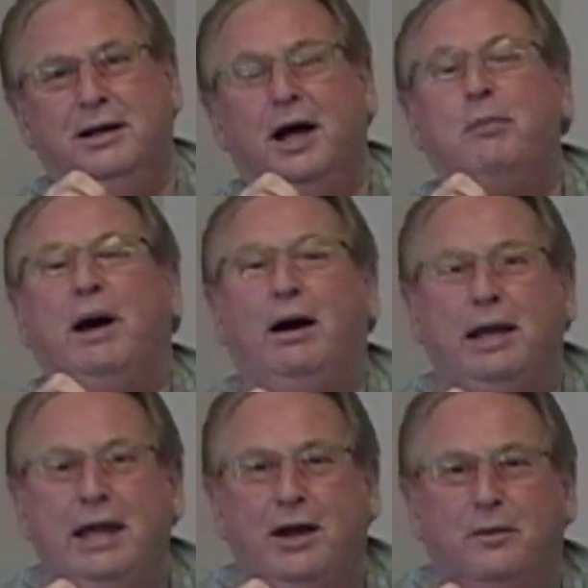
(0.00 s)
about
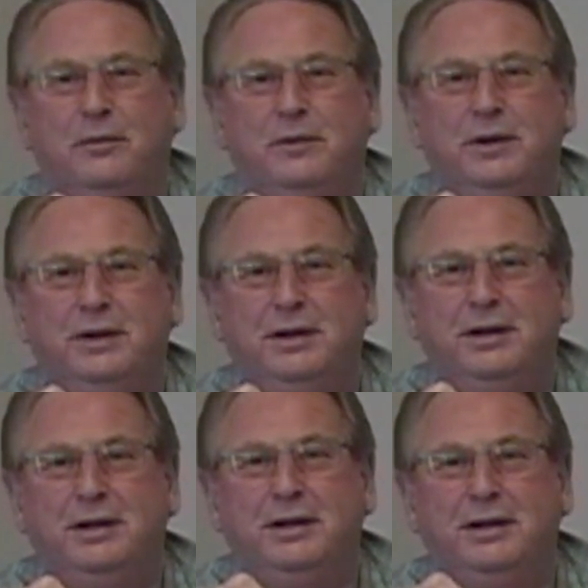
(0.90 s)
him,
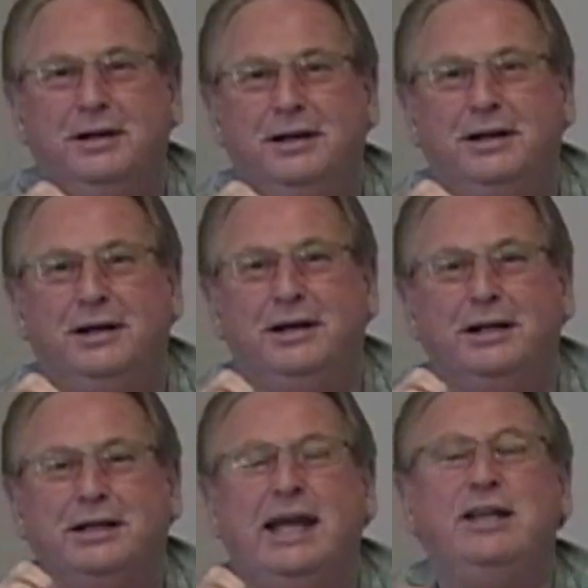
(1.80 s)

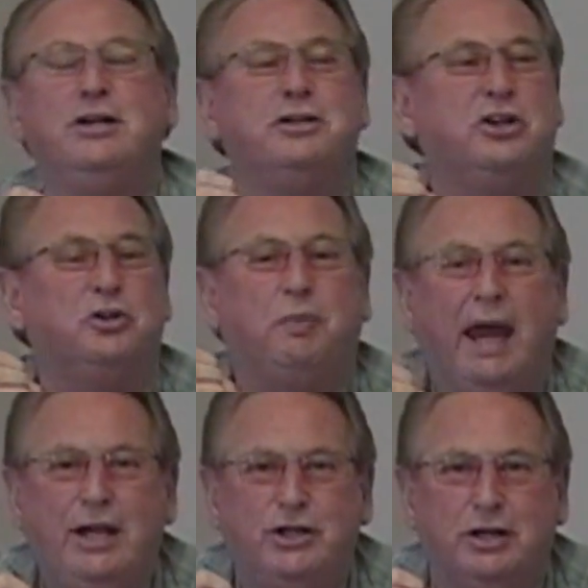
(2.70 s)
teaches us
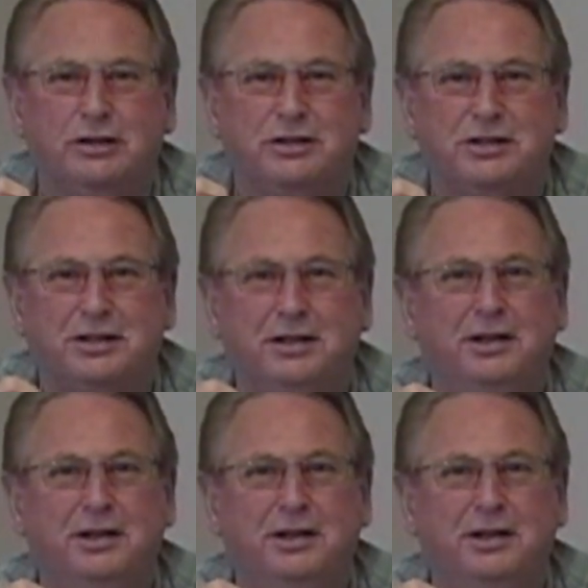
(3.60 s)
patience,